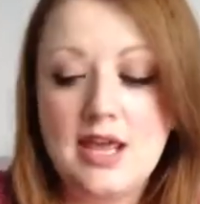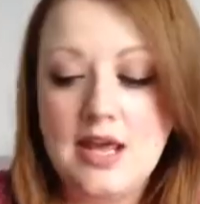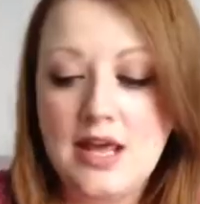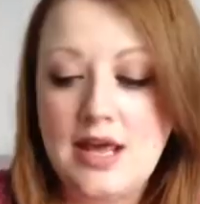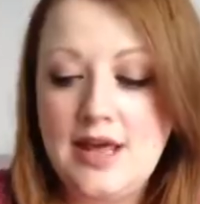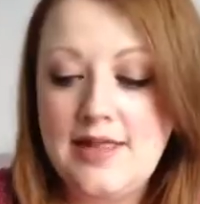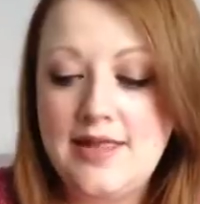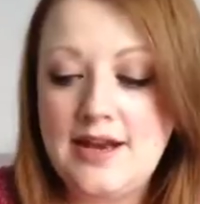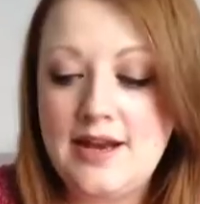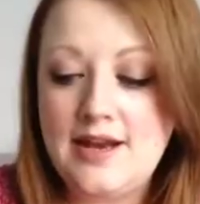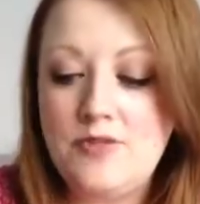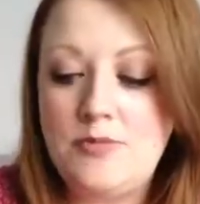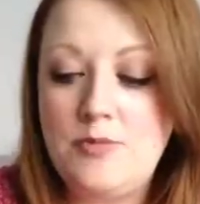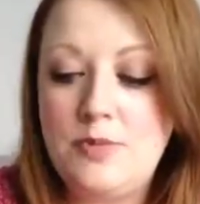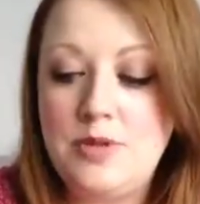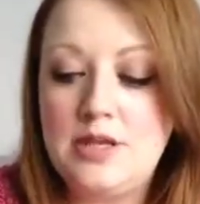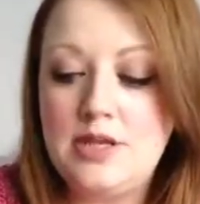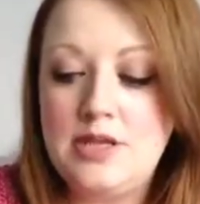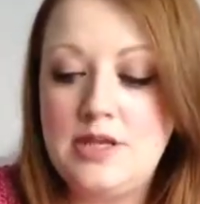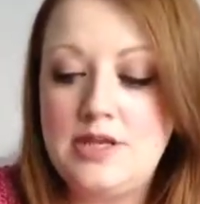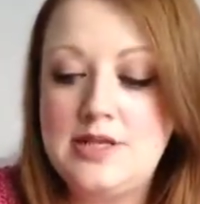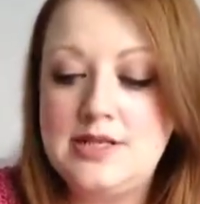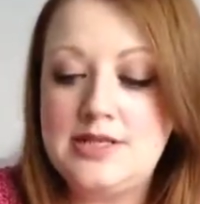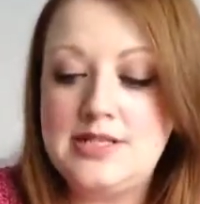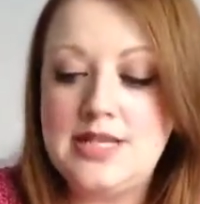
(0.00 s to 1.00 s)
And then I've been
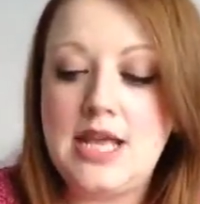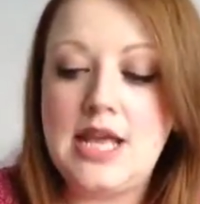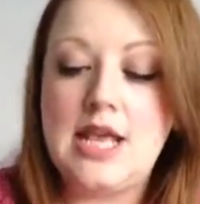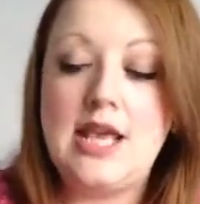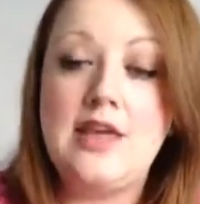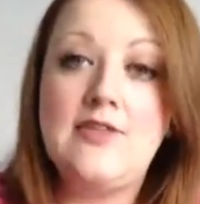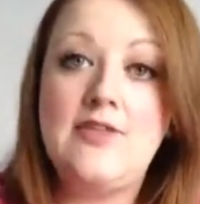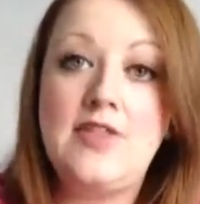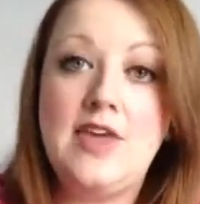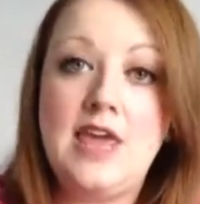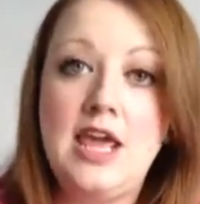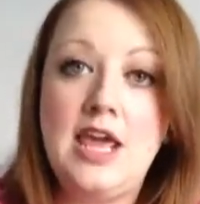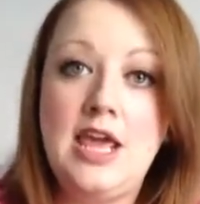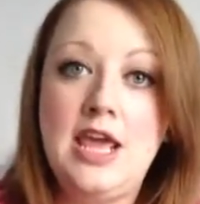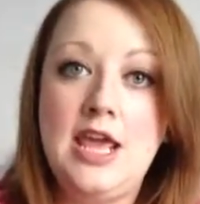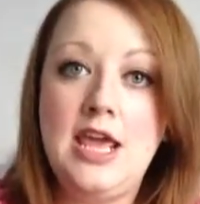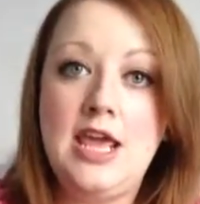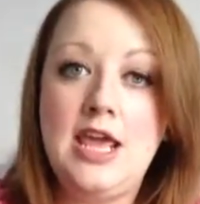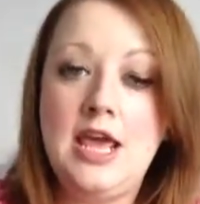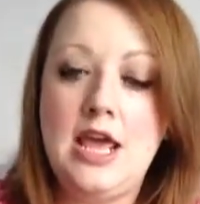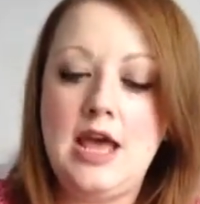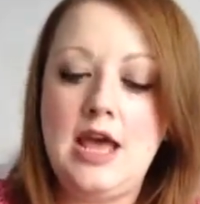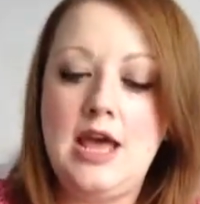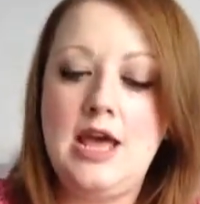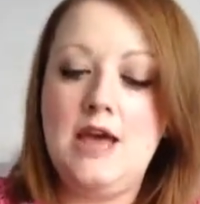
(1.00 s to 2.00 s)
using
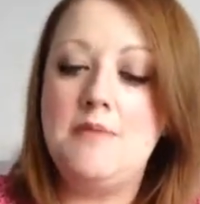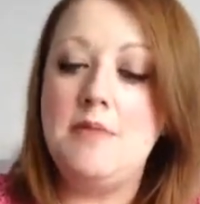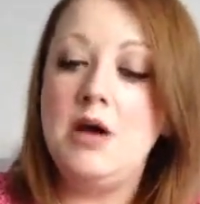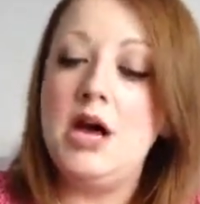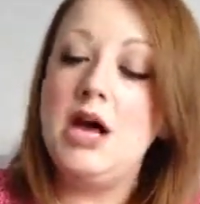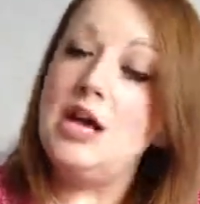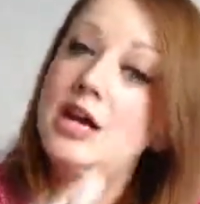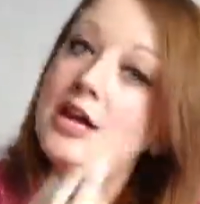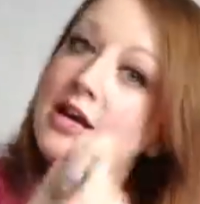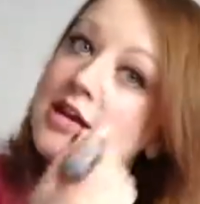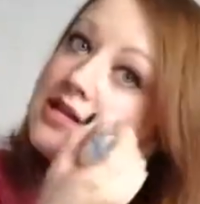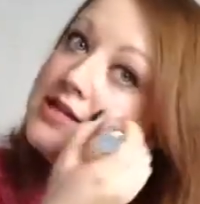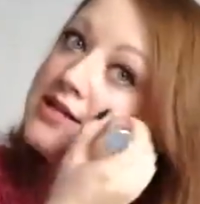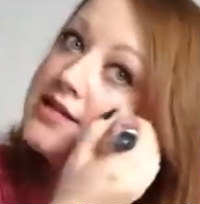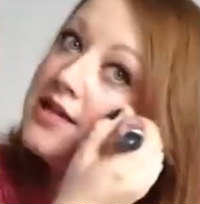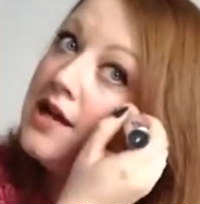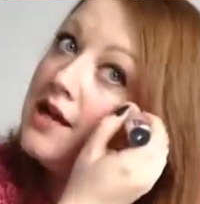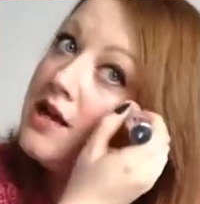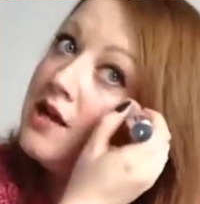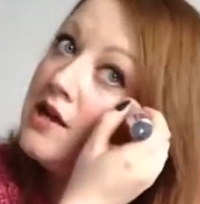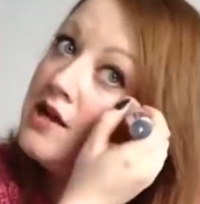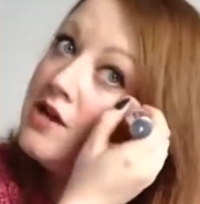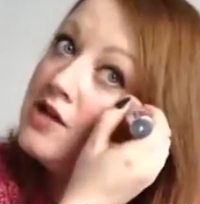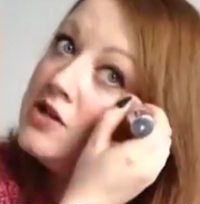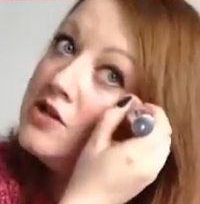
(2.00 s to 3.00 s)
the highlighter